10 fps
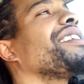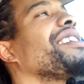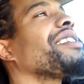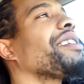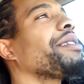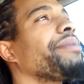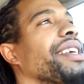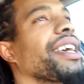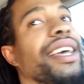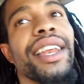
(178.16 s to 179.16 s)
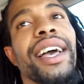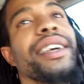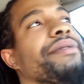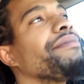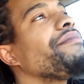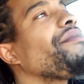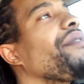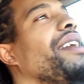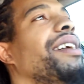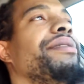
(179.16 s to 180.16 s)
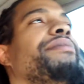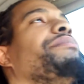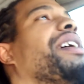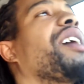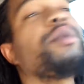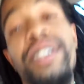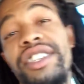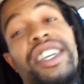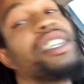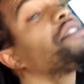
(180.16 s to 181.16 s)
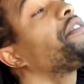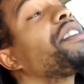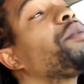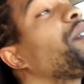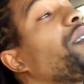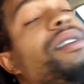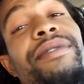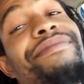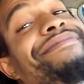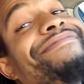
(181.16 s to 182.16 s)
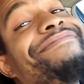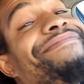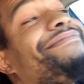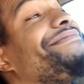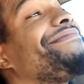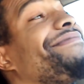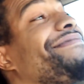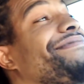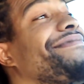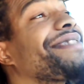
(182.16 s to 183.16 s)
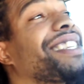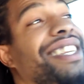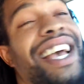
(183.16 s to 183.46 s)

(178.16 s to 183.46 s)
you know what I'm saying? Like, but I wouldn't change it for the world. Cause